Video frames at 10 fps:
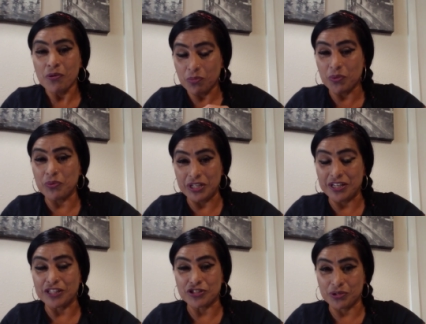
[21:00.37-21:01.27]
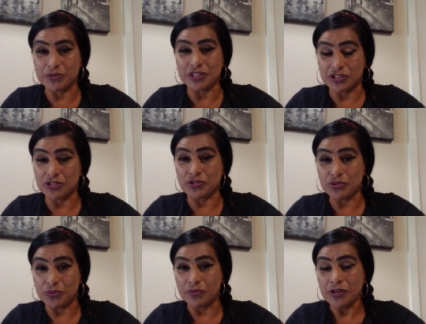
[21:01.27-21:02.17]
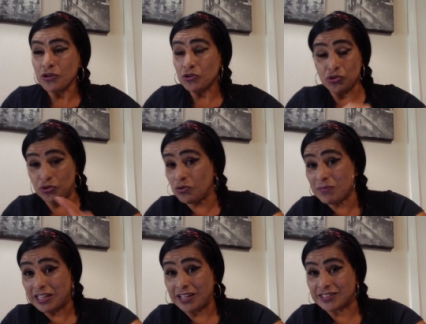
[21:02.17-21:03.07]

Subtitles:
what we got chosen to do. You might